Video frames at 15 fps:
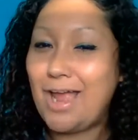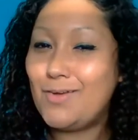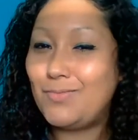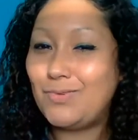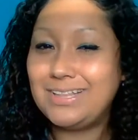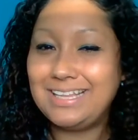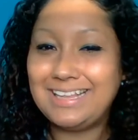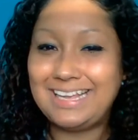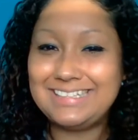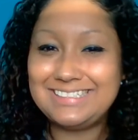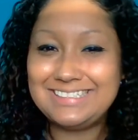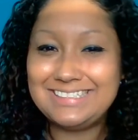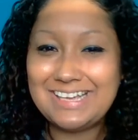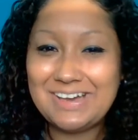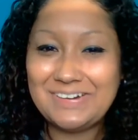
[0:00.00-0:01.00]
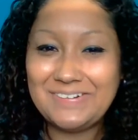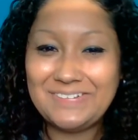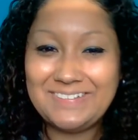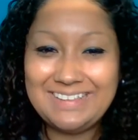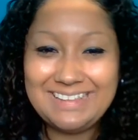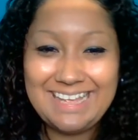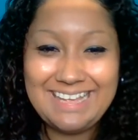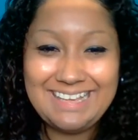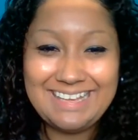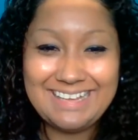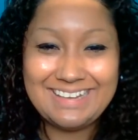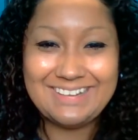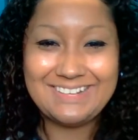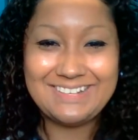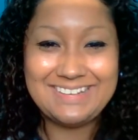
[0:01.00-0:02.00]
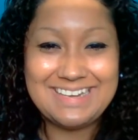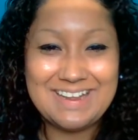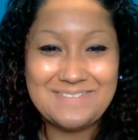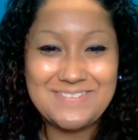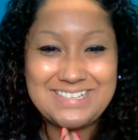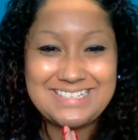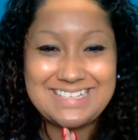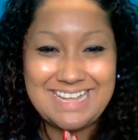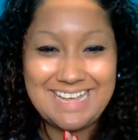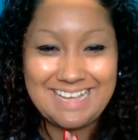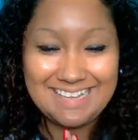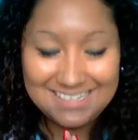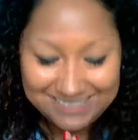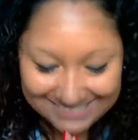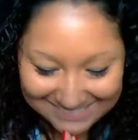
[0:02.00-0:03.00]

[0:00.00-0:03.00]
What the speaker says: I'd really like to know. Thank you. Namaste.